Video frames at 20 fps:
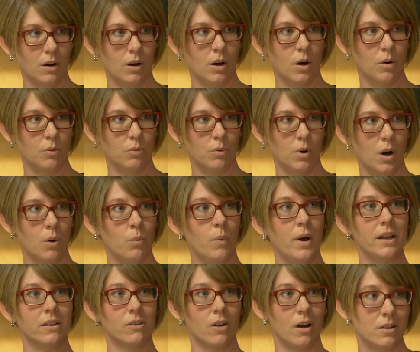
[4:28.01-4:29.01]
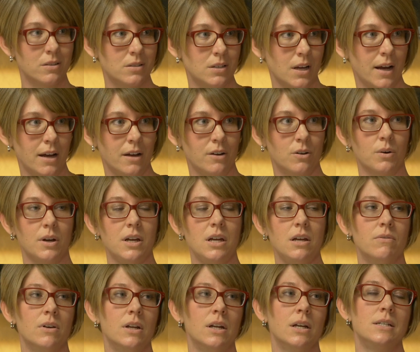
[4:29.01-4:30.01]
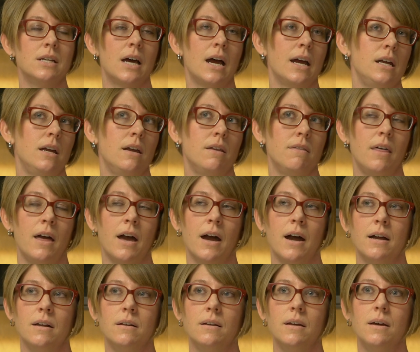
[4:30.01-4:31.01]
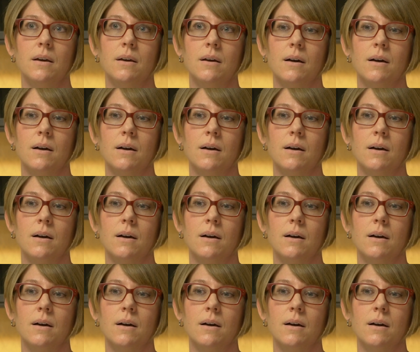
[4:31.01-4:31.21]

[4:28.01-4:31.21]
a weight loss diet, or even a diet that